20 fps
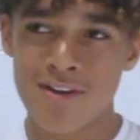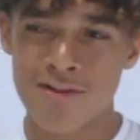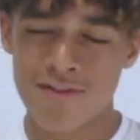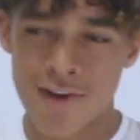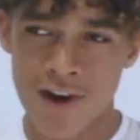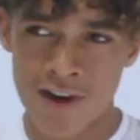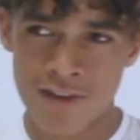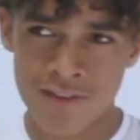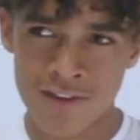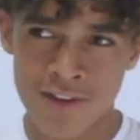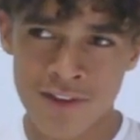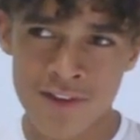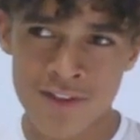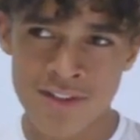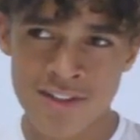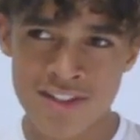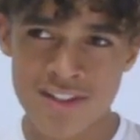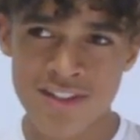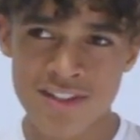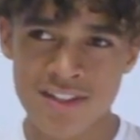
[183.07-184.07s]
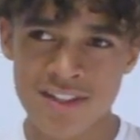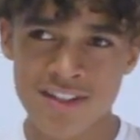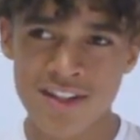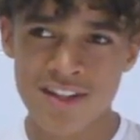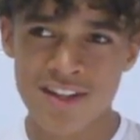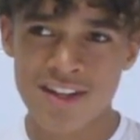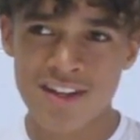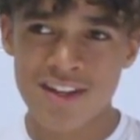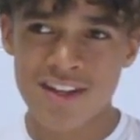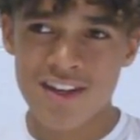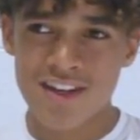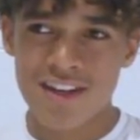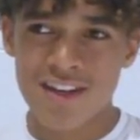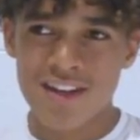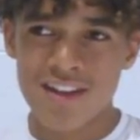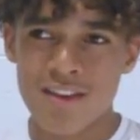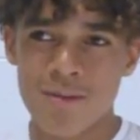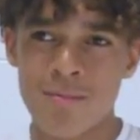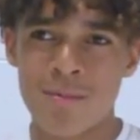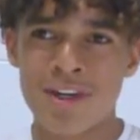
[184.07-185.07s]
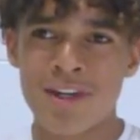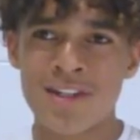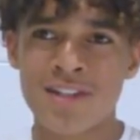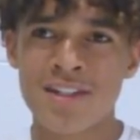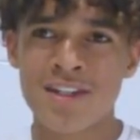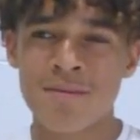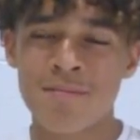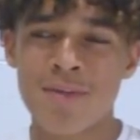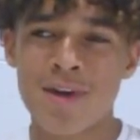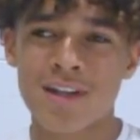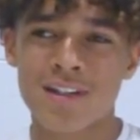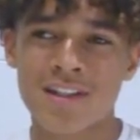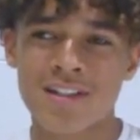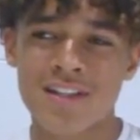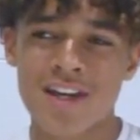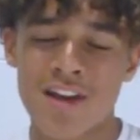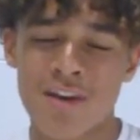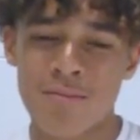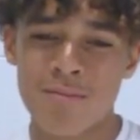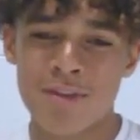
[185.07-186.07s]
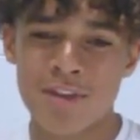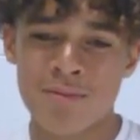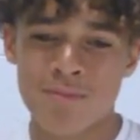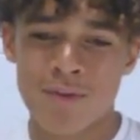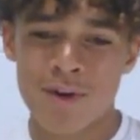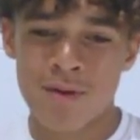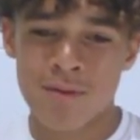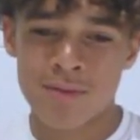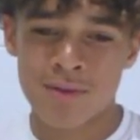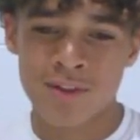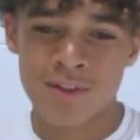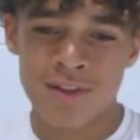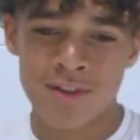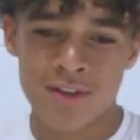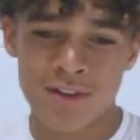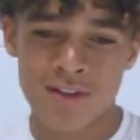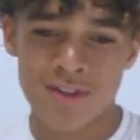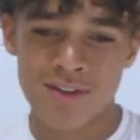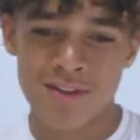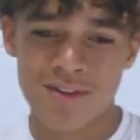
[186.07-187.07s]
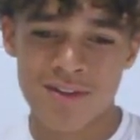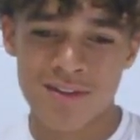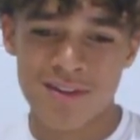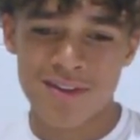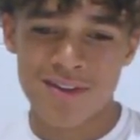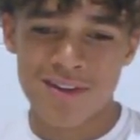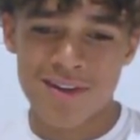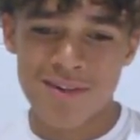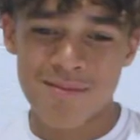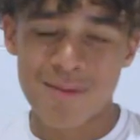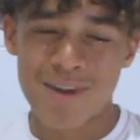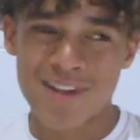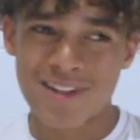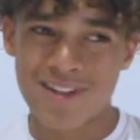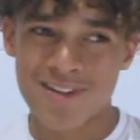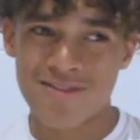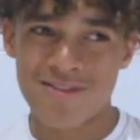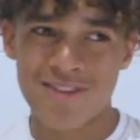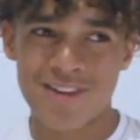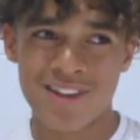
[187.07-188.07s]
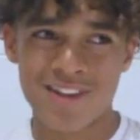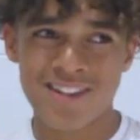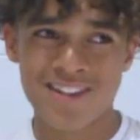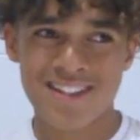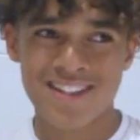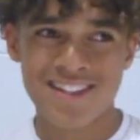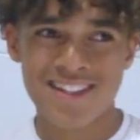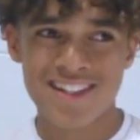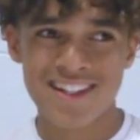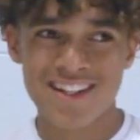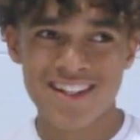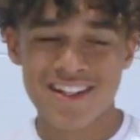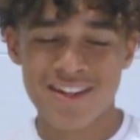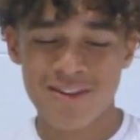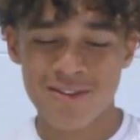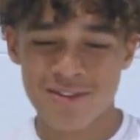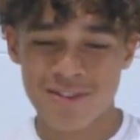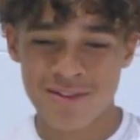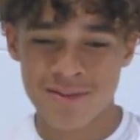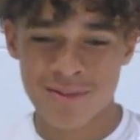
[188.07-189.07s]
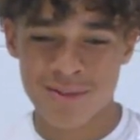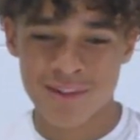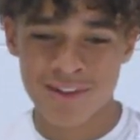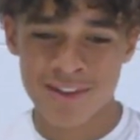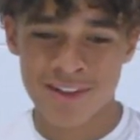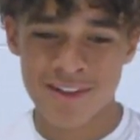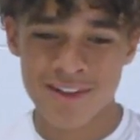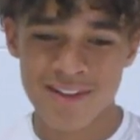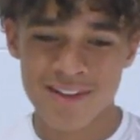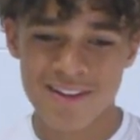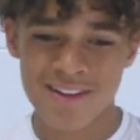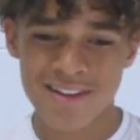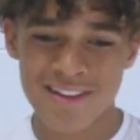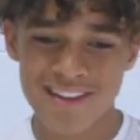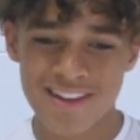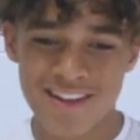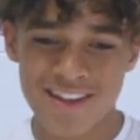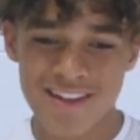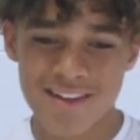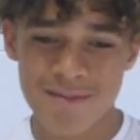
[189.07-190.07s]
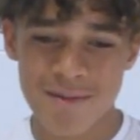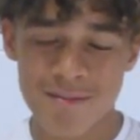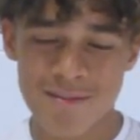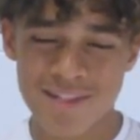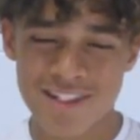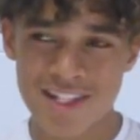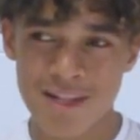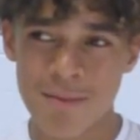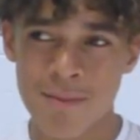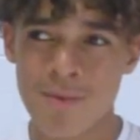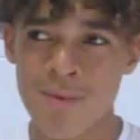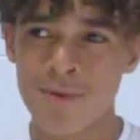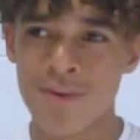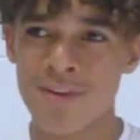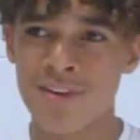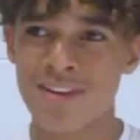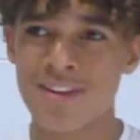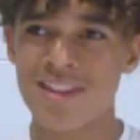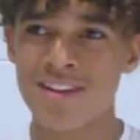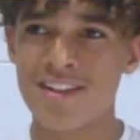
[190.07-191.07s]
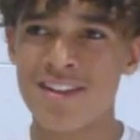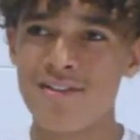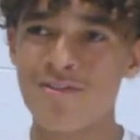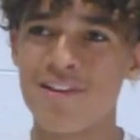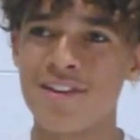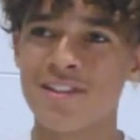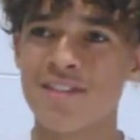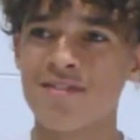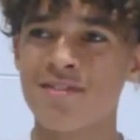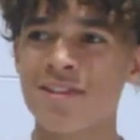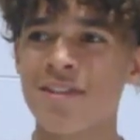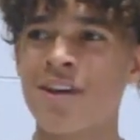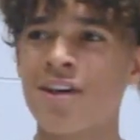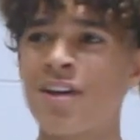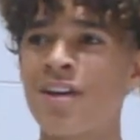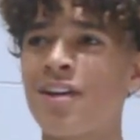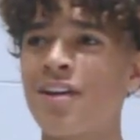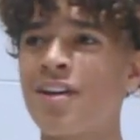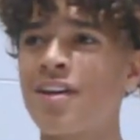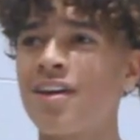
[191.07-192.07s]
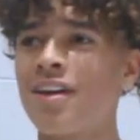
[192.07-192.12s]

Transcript: 5 years. The biggest impact it's had on me is probably my defense. Coaches really made me step up on the defensive side.